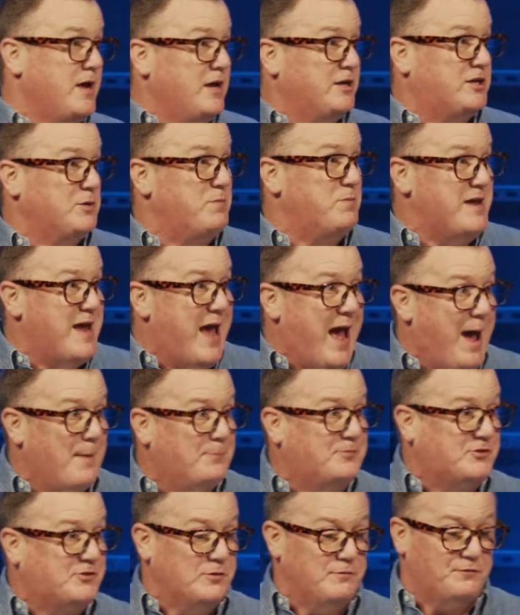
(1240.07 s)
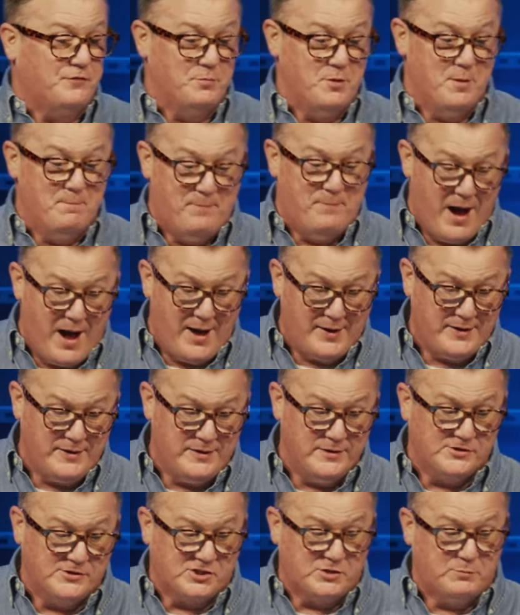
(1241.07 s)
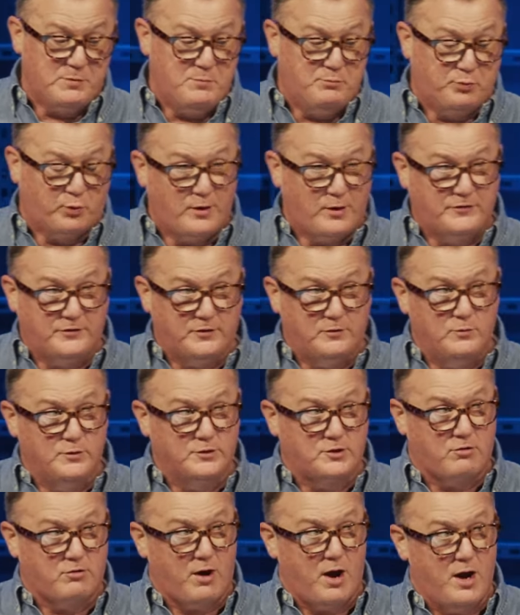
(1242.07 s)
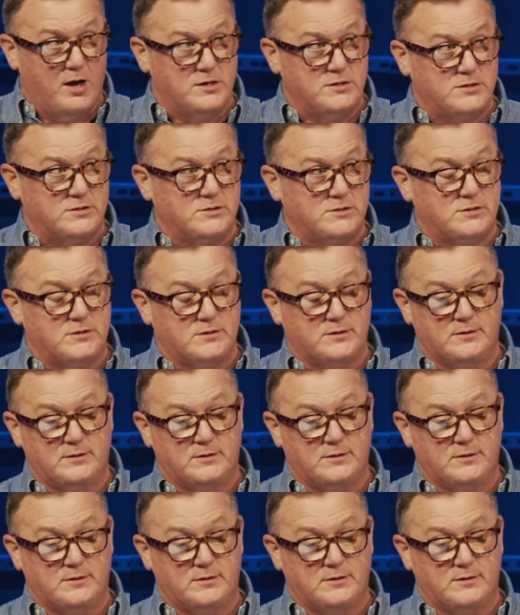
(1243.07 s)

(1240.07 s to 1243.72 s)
to be absent from the body is to be present with Christ.